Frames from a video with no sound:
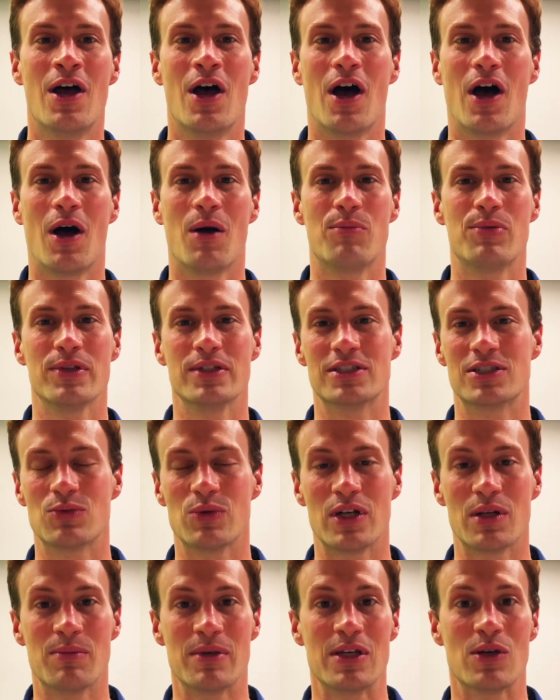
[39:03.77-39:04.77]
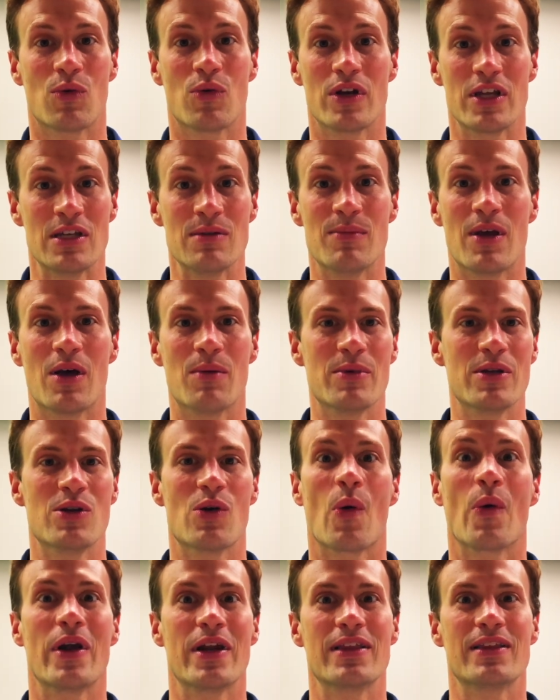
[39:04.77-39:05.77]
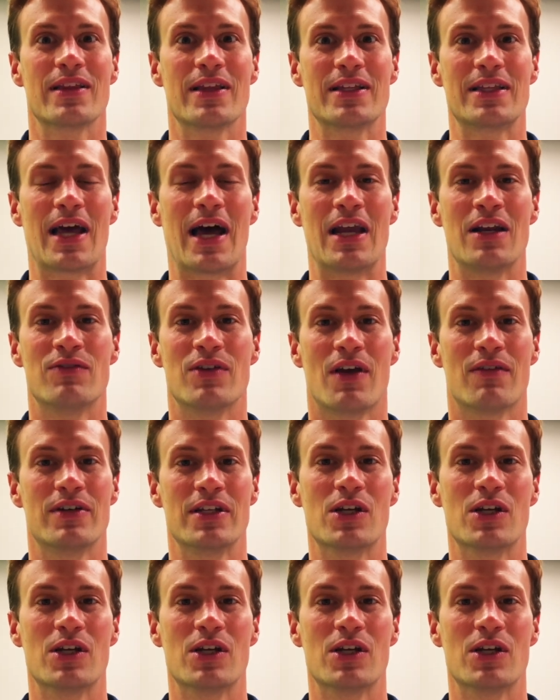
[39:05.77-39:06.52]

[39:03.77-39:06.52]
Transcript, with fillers: Uh, please tweet at me or email me or anything like that if you have any